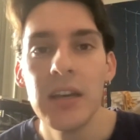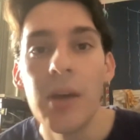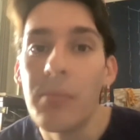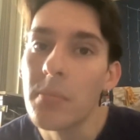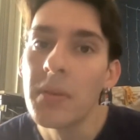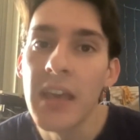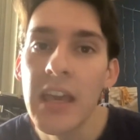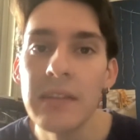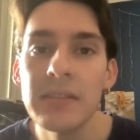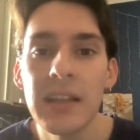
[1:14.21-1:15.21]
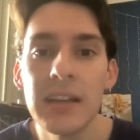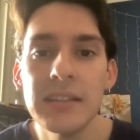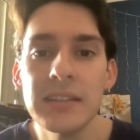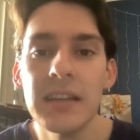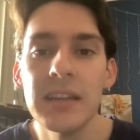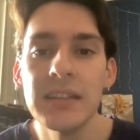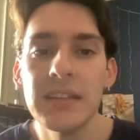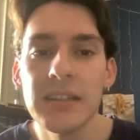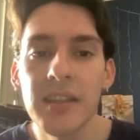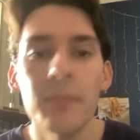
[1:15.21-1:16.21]
I probably came to the
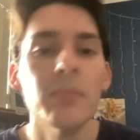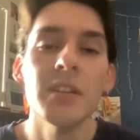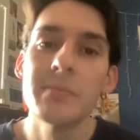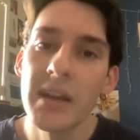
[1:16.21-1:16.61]
understanding that I'm most